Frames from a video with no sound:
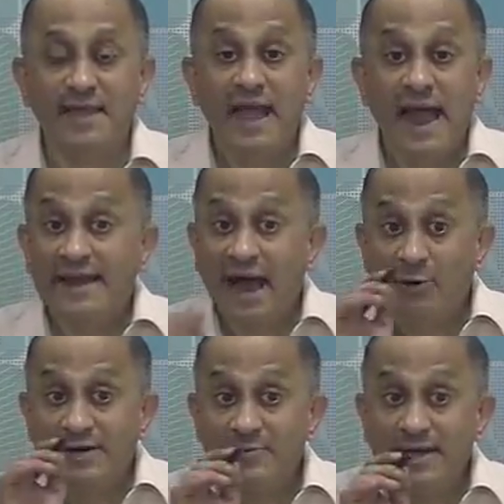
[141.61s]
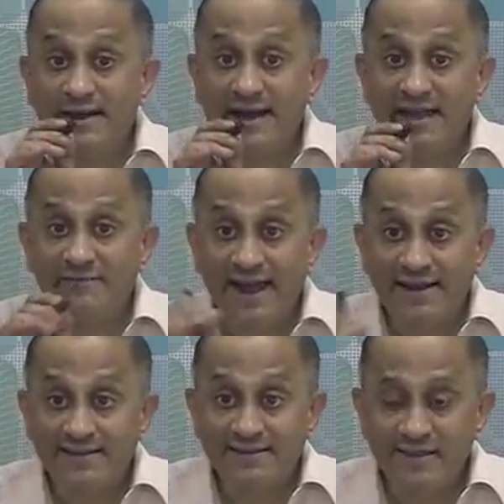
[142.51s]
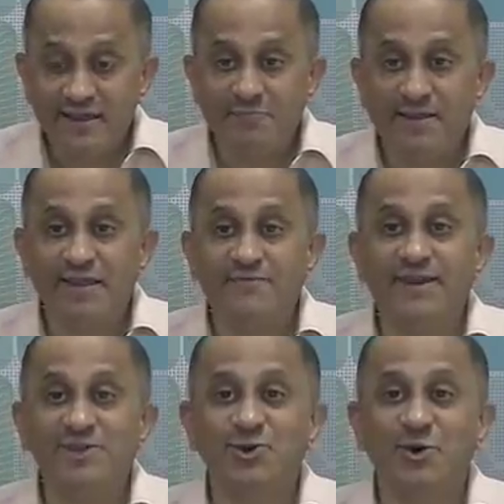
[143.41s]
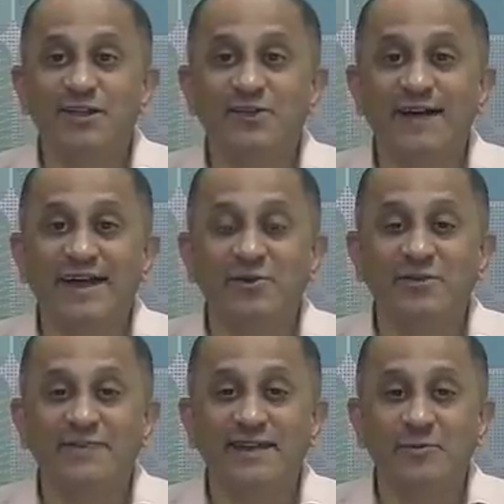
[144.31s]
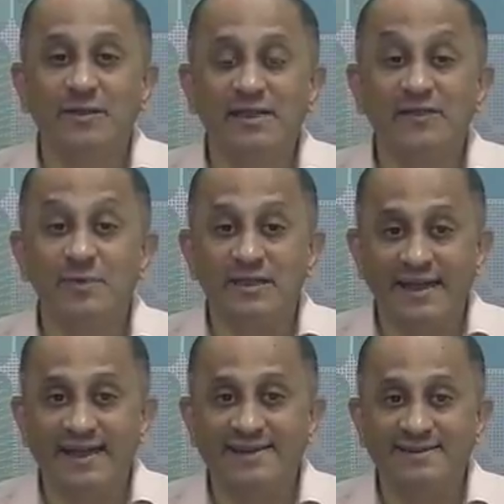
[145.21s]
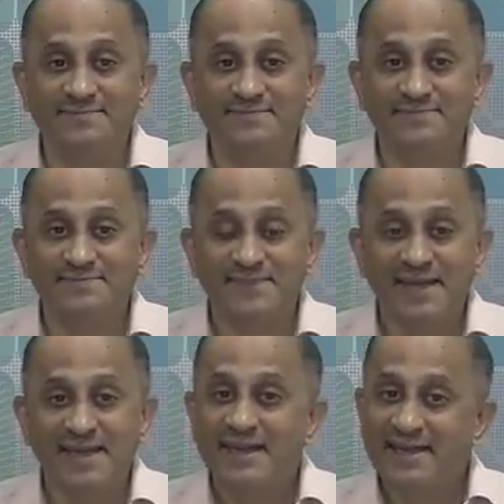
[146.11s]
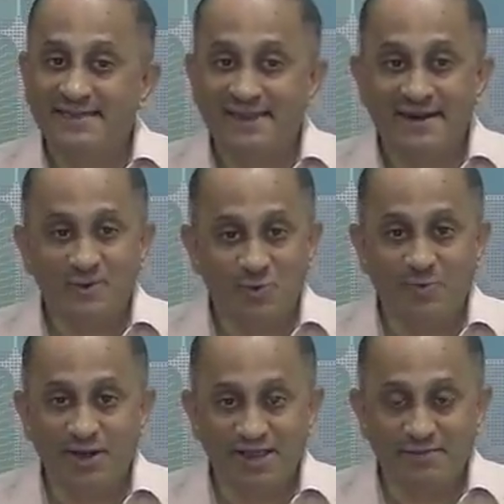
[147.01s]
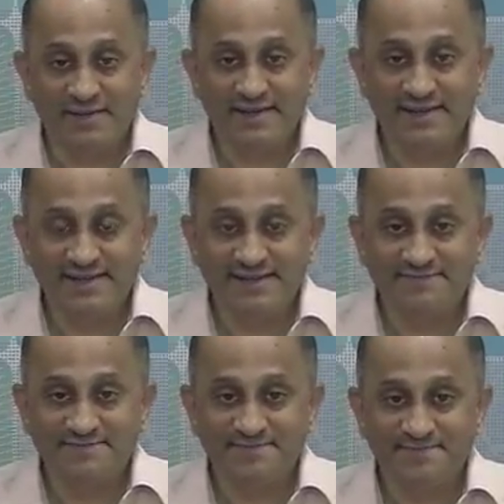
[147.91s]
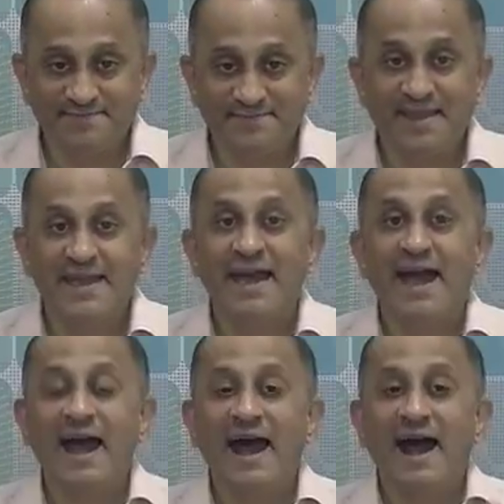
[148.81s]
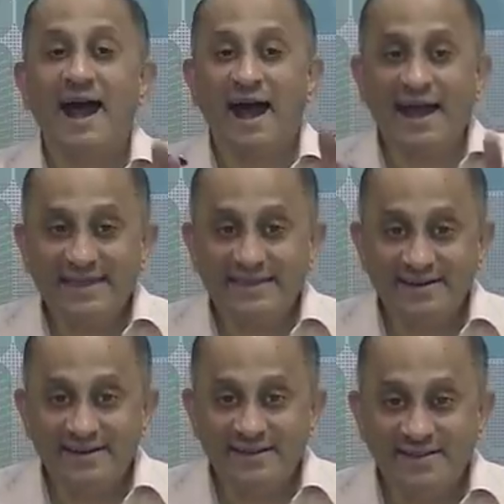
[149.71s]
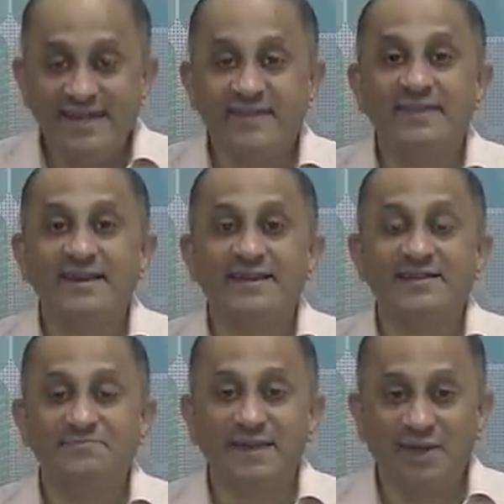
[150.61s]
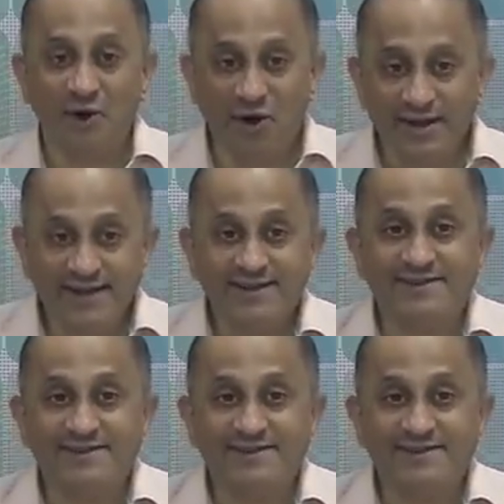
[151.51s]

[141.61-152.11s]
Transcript: And how did we arrive at this specific choice of angular frequencies? We said there are two possibilities. Either the signal is periodic,